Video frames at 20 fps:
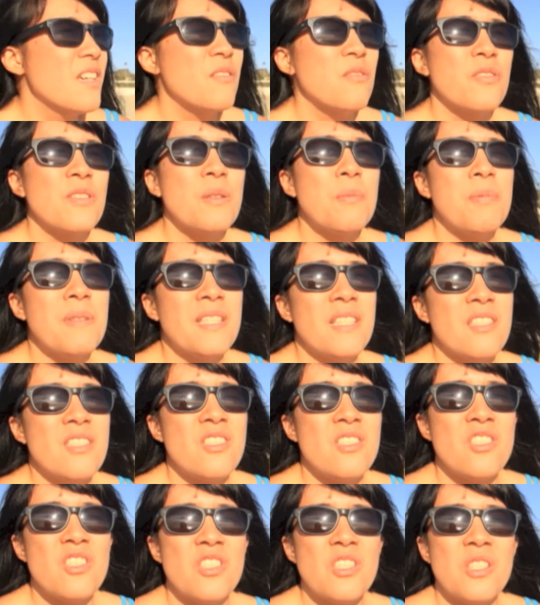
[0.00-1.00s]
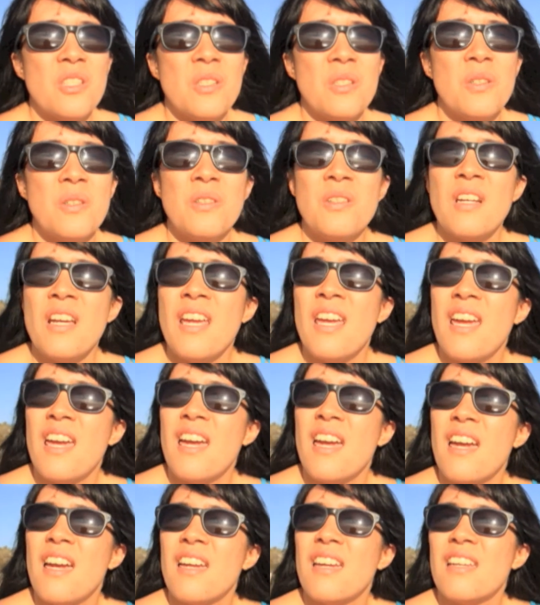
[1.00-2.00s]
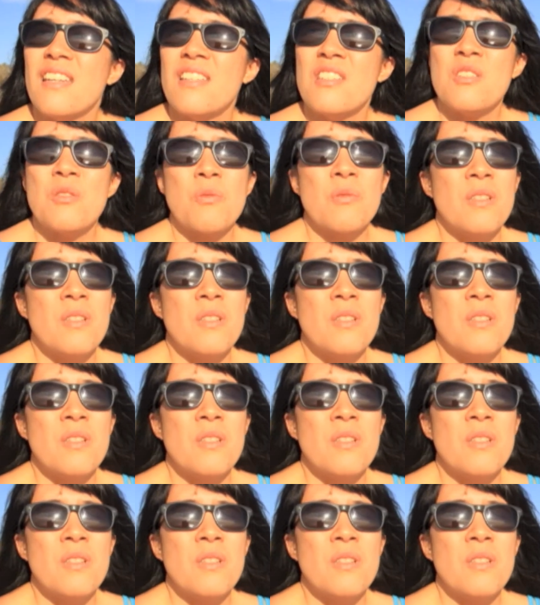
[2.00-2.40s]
Philippians 2 is